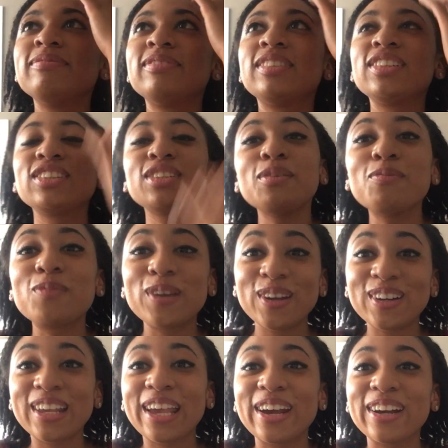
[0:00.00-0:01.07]
there's some
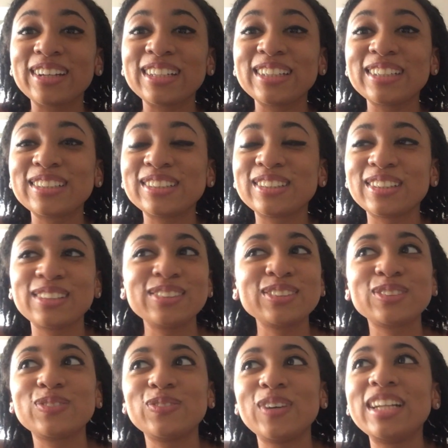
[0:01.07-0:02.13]
weird characters. So
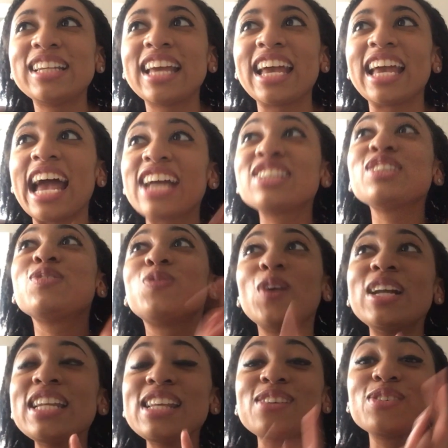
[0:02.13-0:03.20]
there's one day
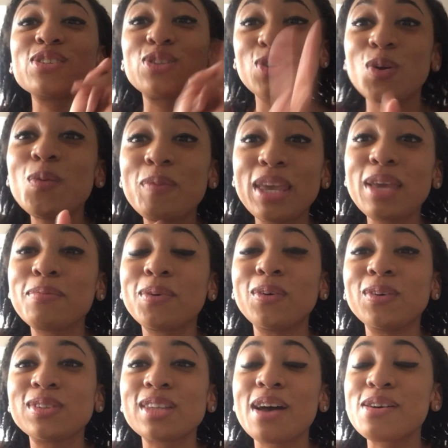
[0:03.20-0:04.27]
there was two
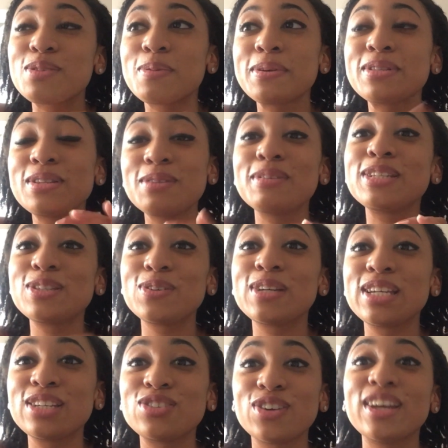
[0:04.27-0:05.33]
people. So I was supposed to be
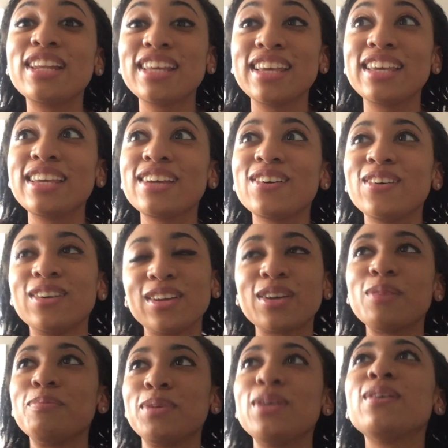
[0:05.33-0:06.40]
doing training on a
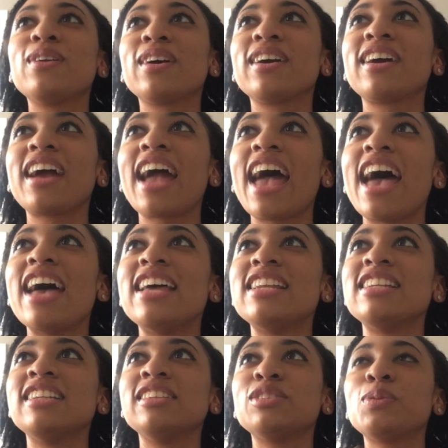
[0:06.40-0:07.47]
computer,
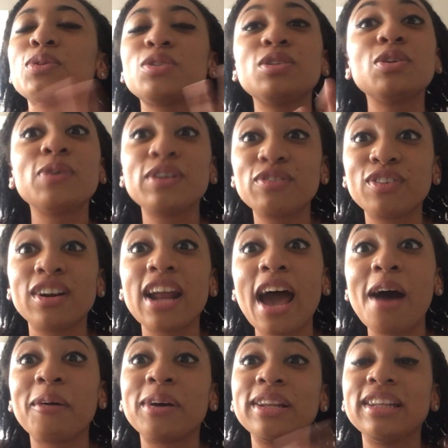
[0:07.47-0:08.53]
and I'm supposed to do it for an
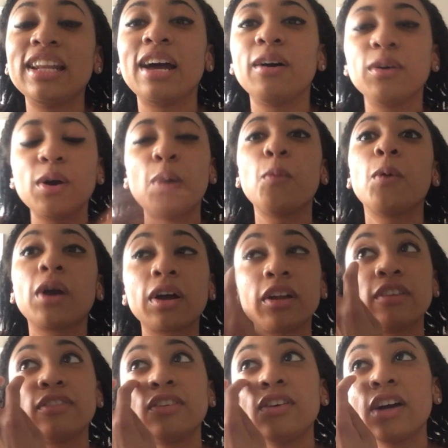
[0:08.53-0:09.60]
hour, and then I'll go work on
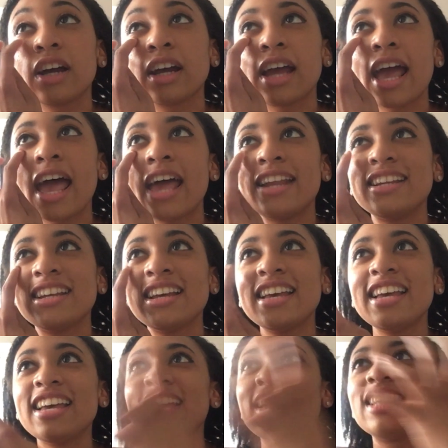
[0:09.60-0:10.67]
the floor. And
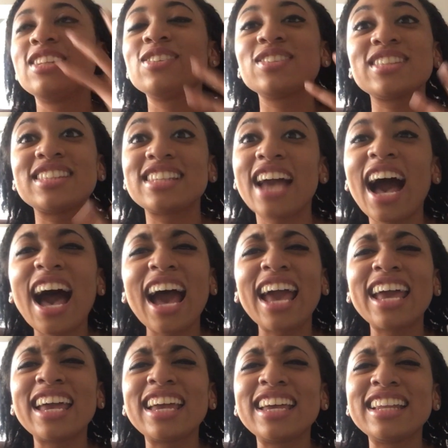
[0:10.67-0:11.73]
there's this
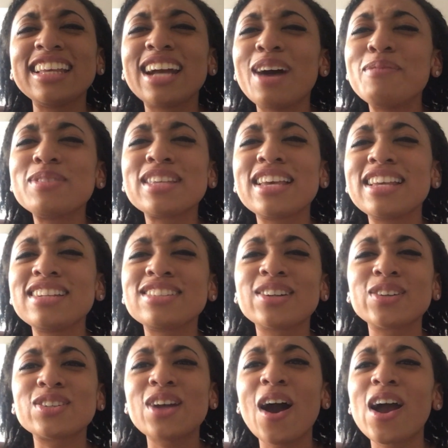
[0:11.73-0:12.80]
guy, and he comes in, he
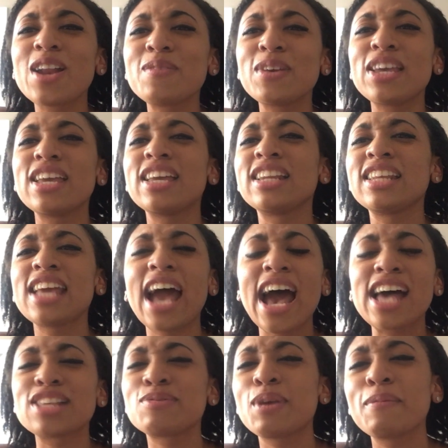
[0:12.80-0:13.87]
starts talking to me, and he
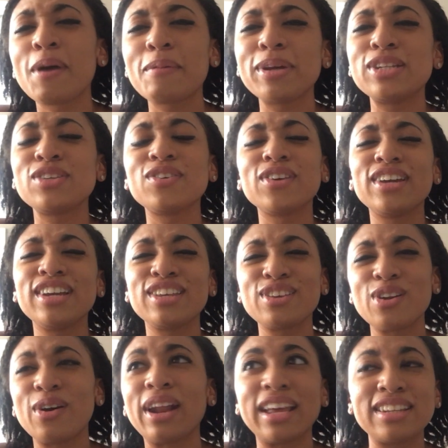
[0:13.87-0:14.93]
asks me about my degree, and, you
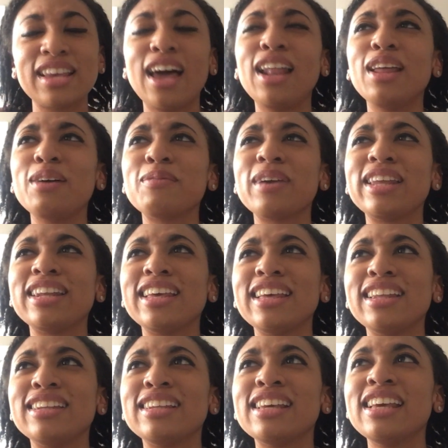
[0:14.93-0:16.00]
know, and I tell him, and
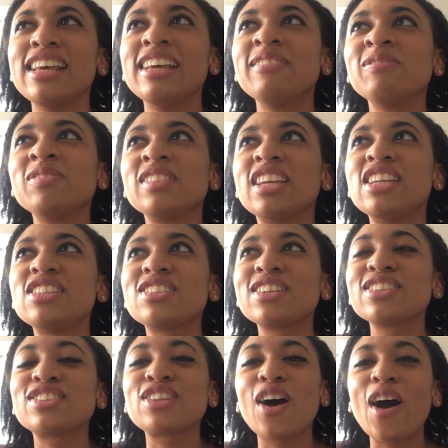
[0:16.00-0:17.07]
then he
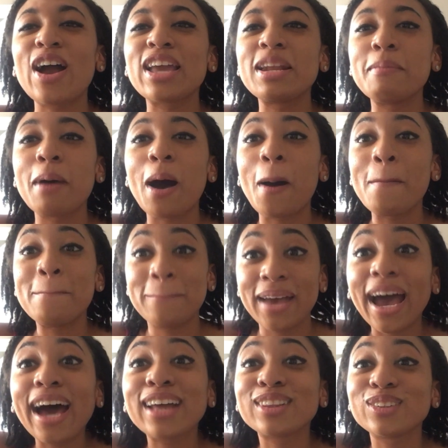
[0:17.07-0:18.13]
starts talking about
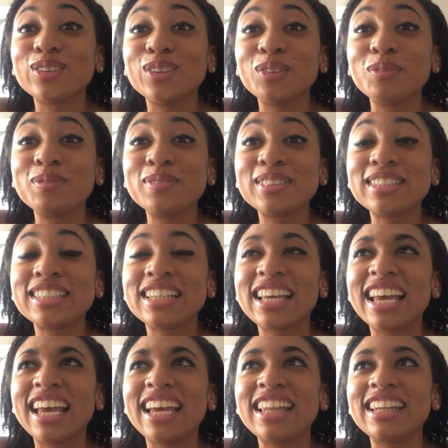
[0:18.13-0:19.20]
bathrooms,
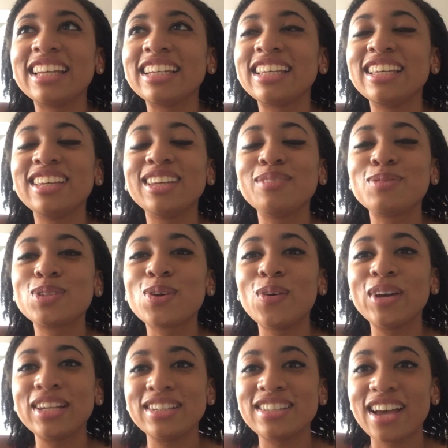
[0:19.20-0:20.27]
and like he keeps
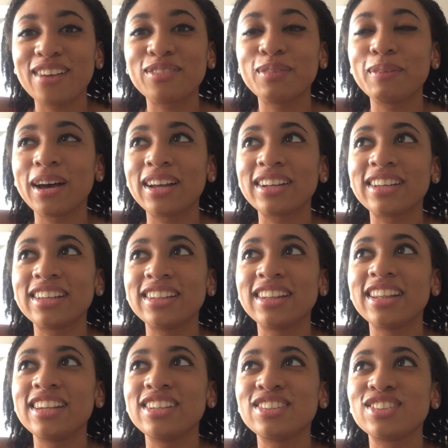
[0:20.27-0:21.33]
going in depth about it, and
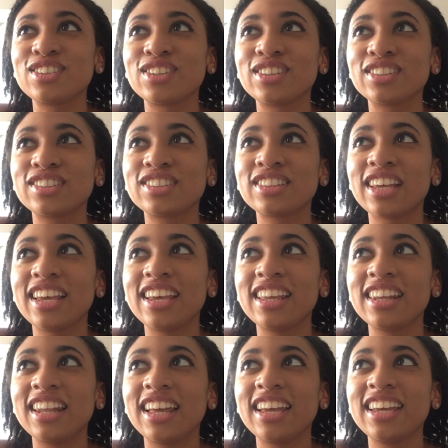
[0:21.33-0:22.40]
then he starts
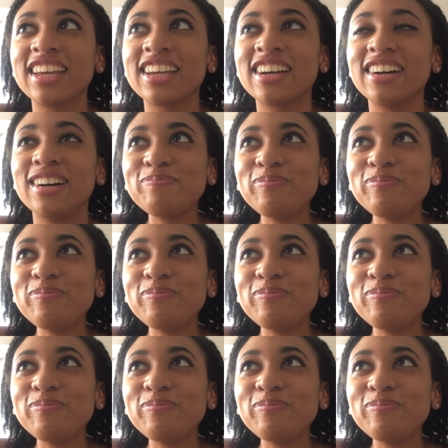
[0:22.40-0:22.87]
saying like